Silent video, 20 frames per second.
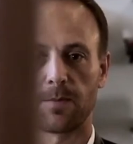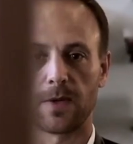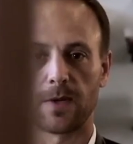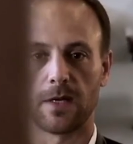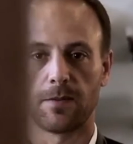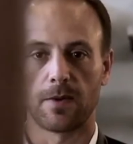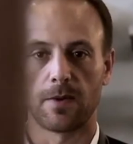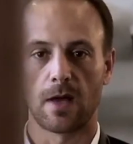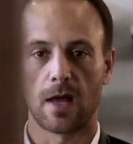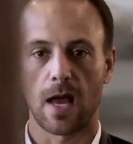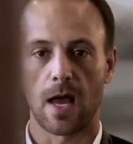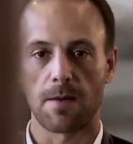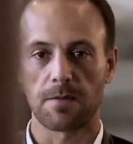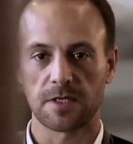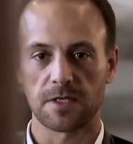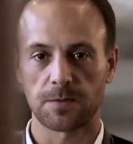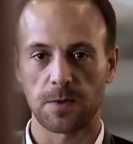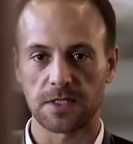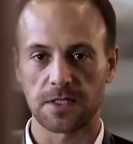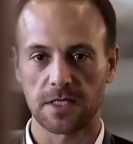Bebe. I'm a
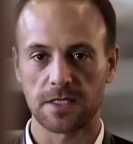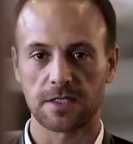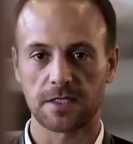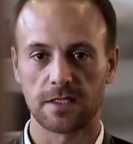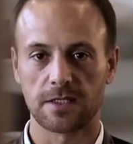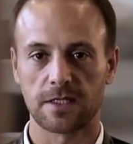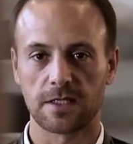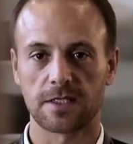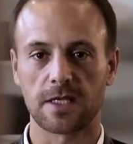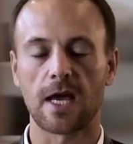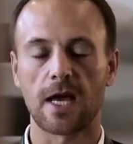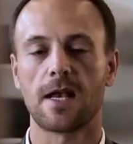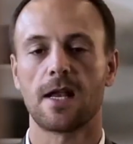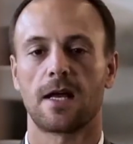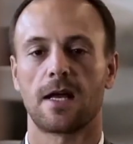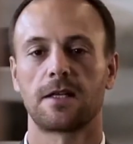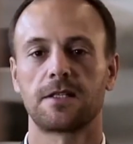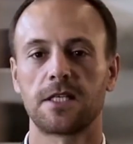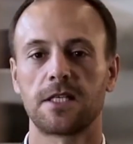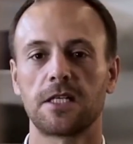specialist in design and
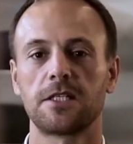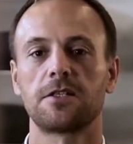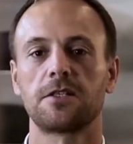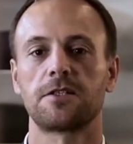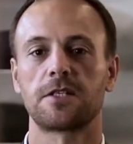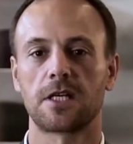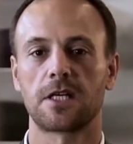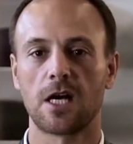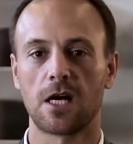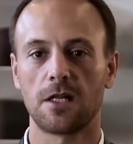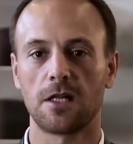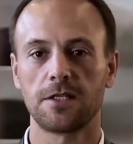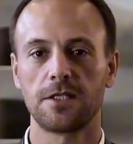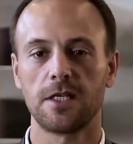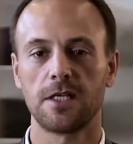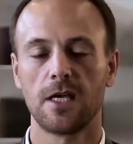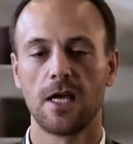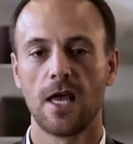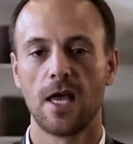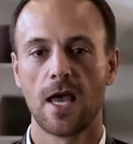architectural
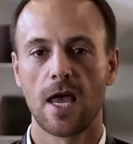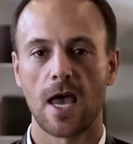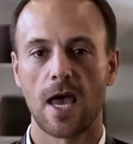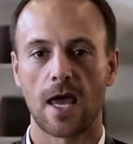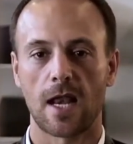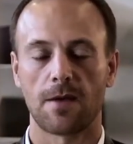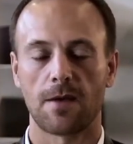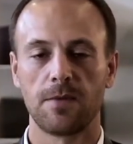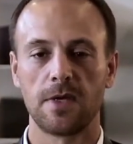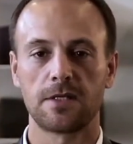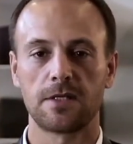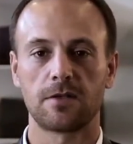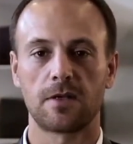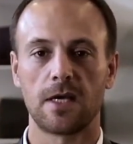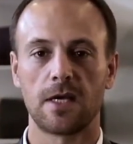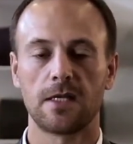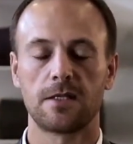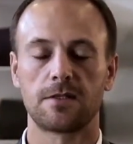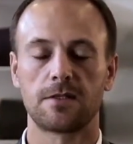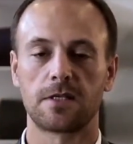psychology, and I'm here
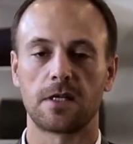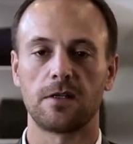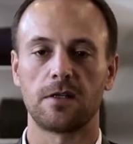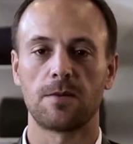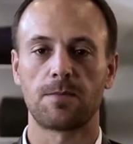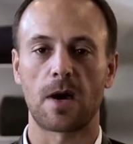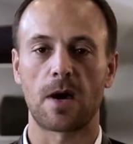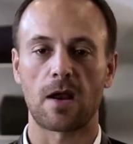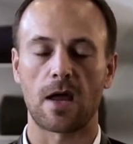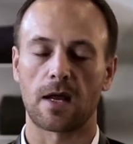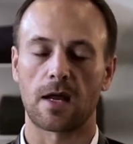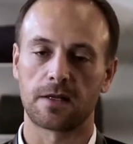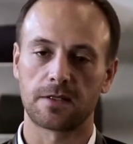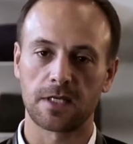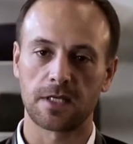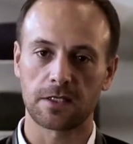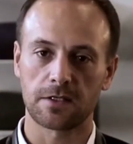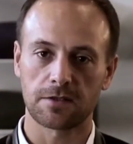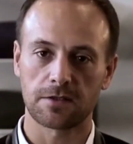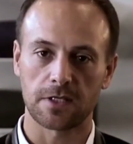today to tell you about
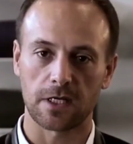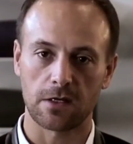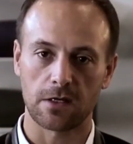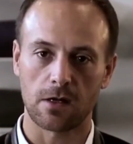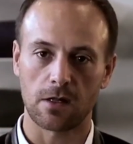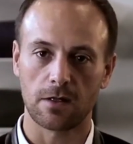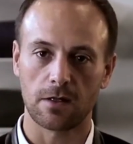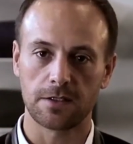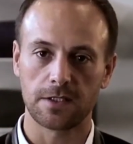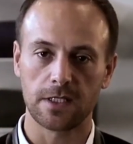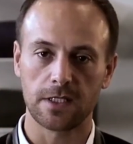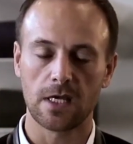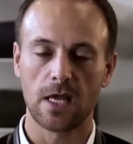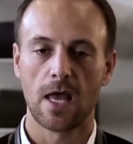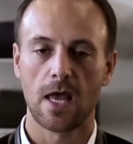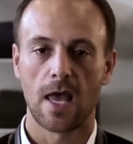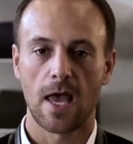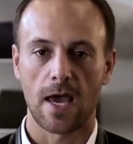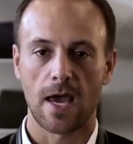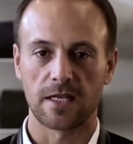architectural psychology,
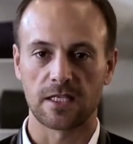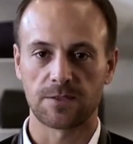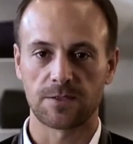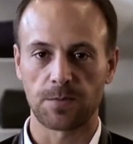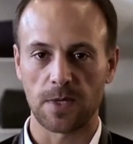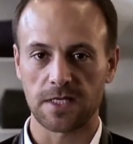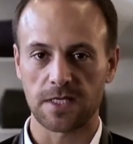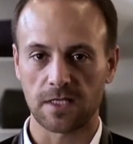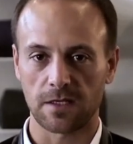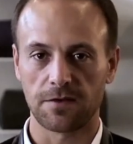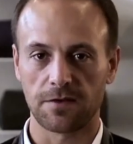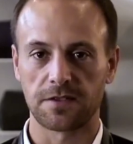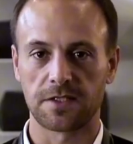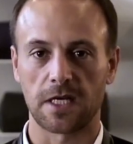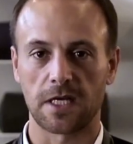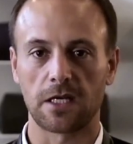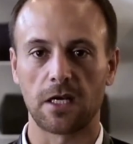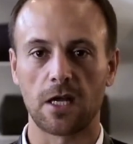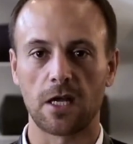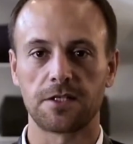and especially the
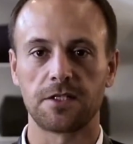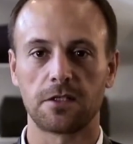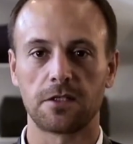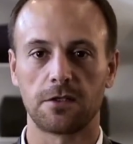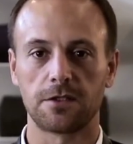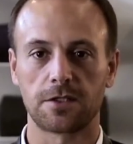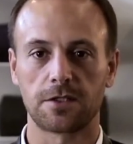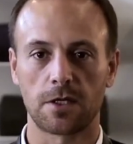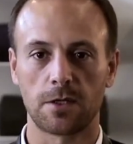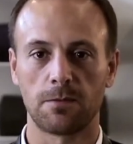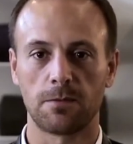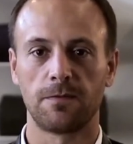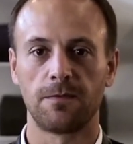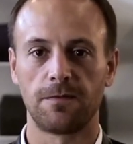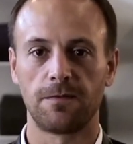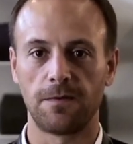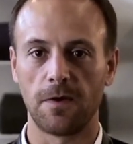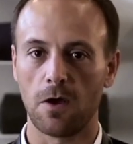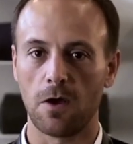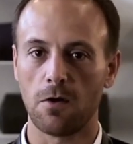psychological term
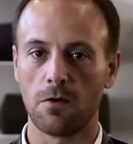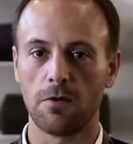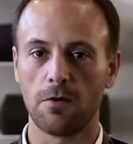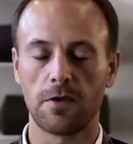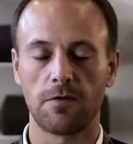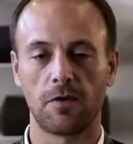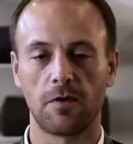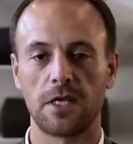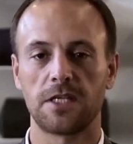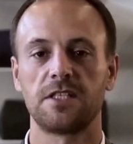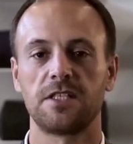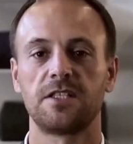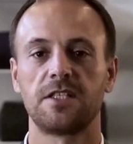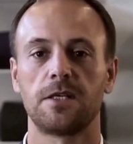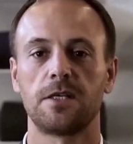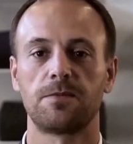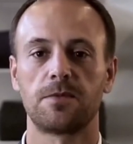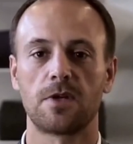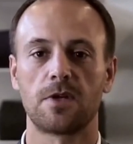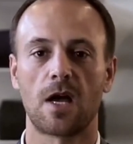flow in
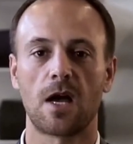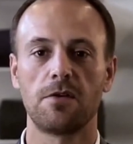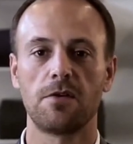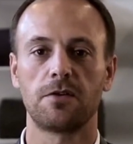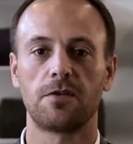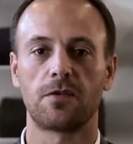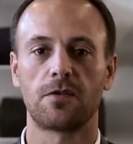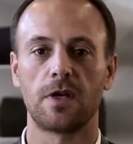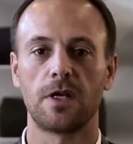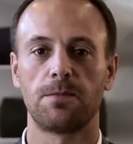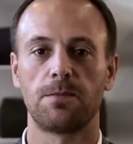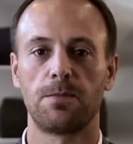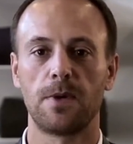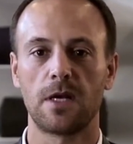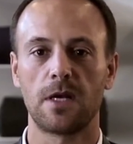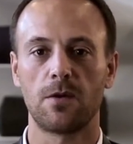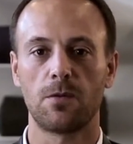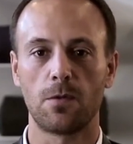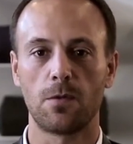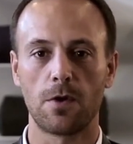relationship to how you create
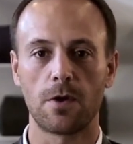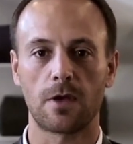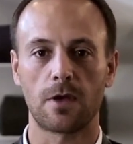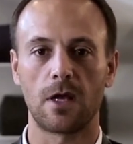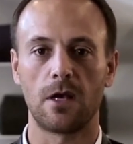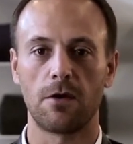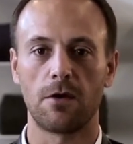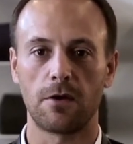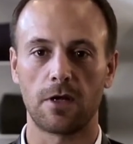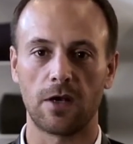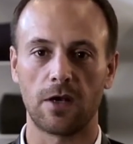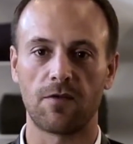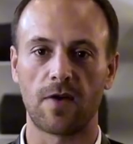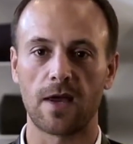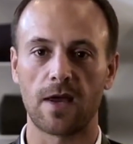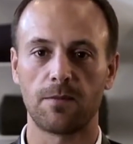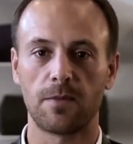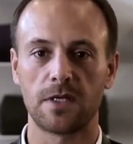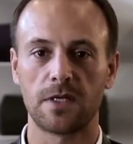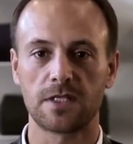better work and learning
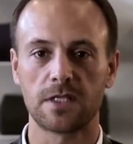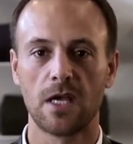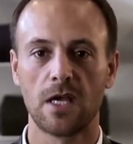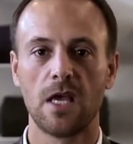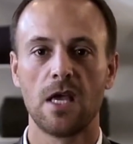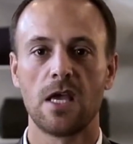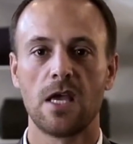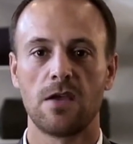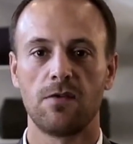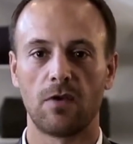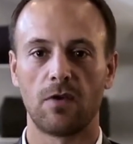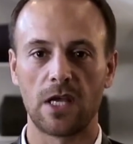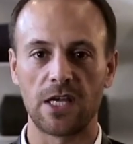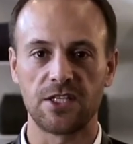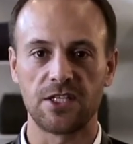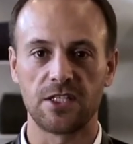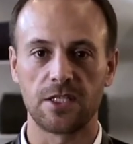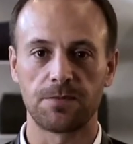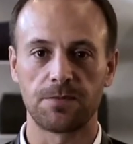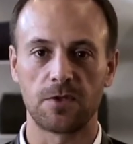environments in
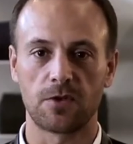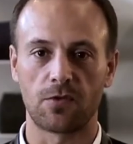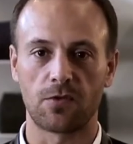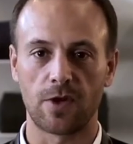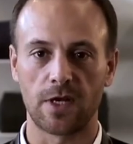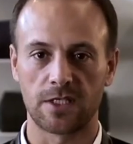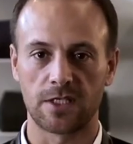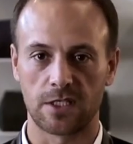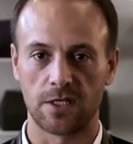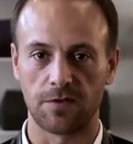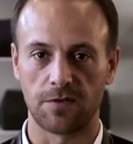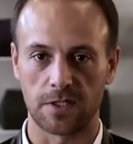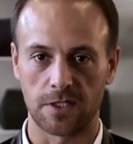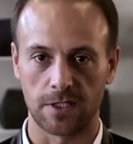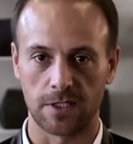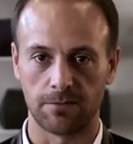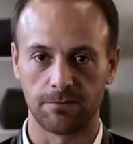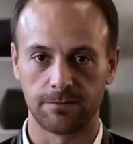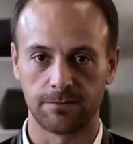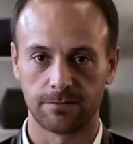relationship to
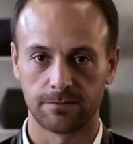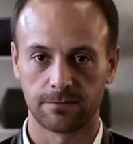creativity.